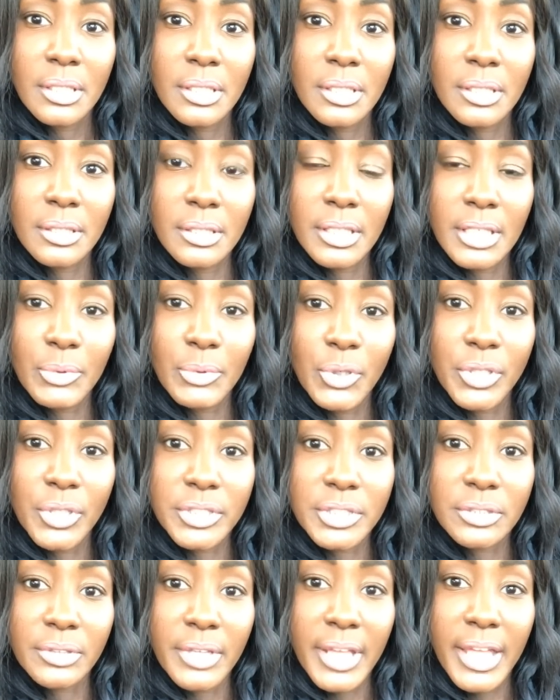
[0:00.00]
And then I'm going
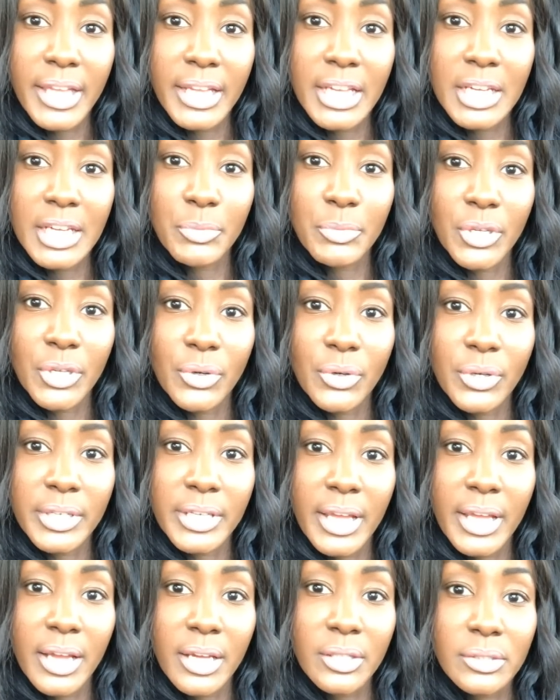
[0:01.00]
to hang up and go in
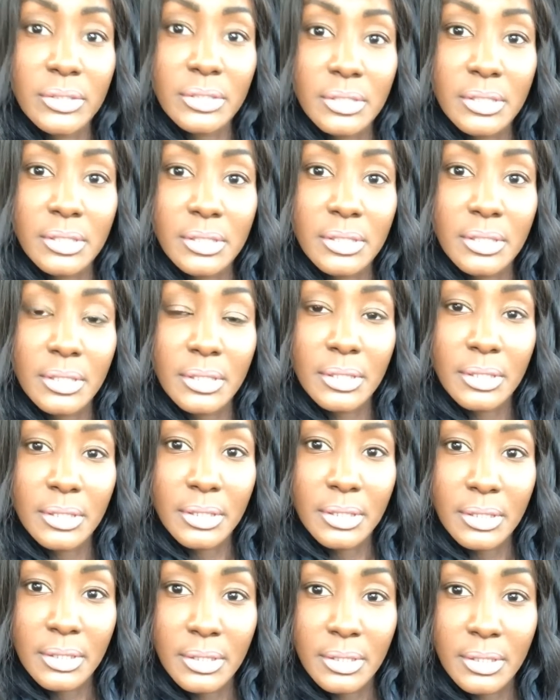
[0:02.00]
the house,
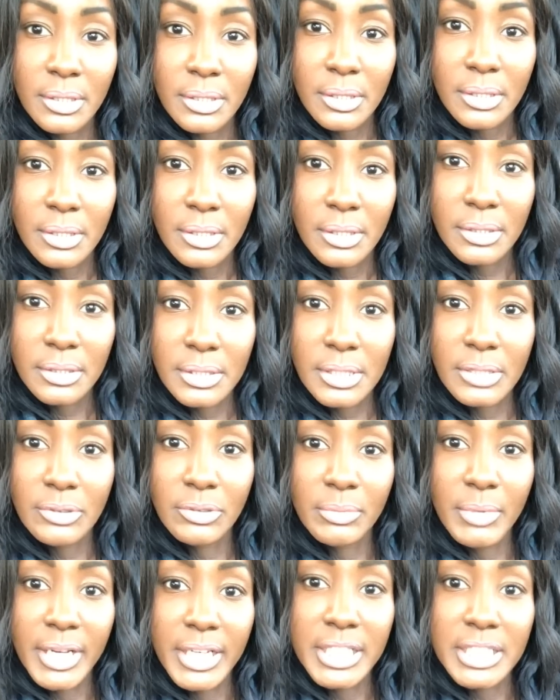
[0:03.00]
see
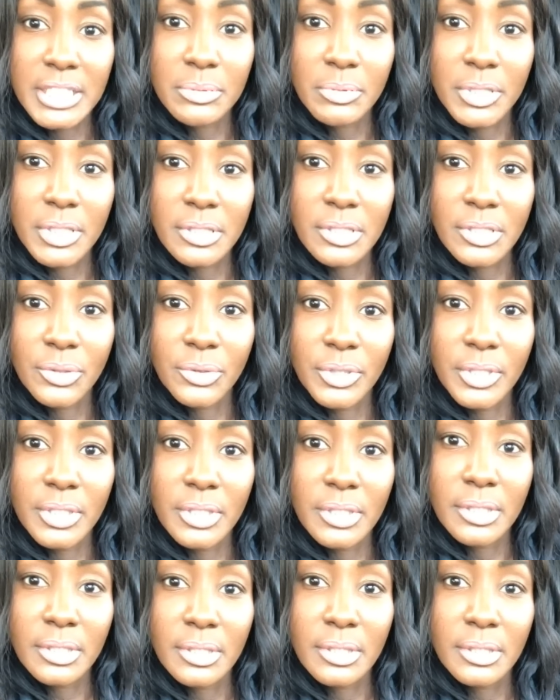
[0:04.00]
what my husband is
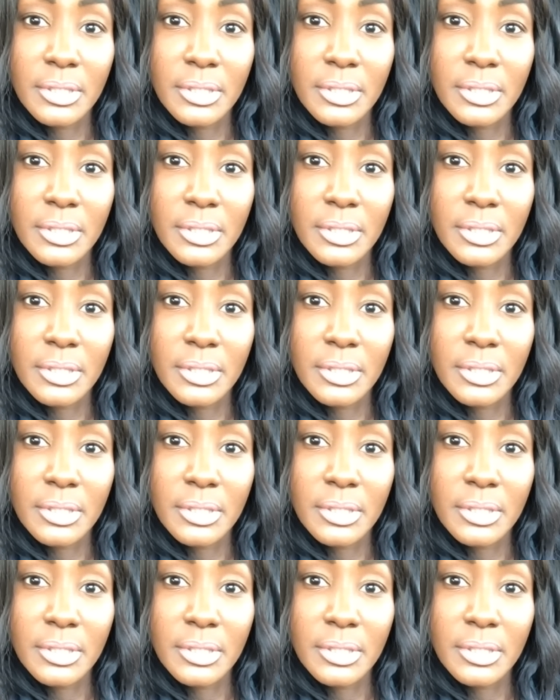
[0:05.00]
doing.